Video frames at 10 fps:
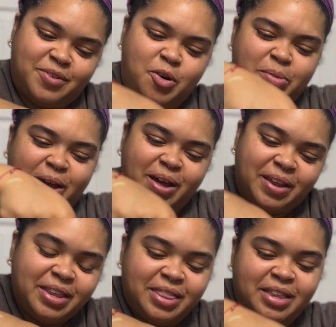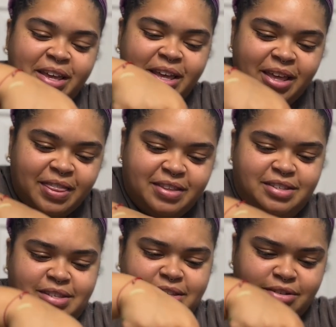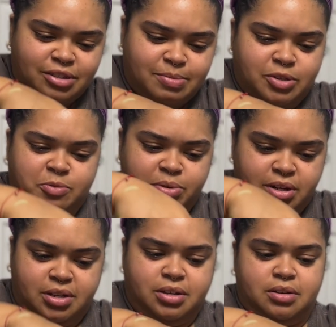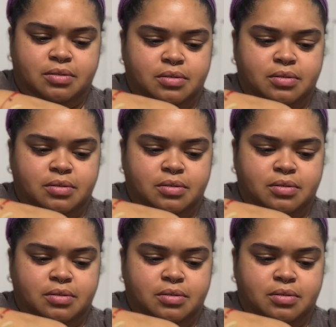Oh my God, this dill smells pretty good.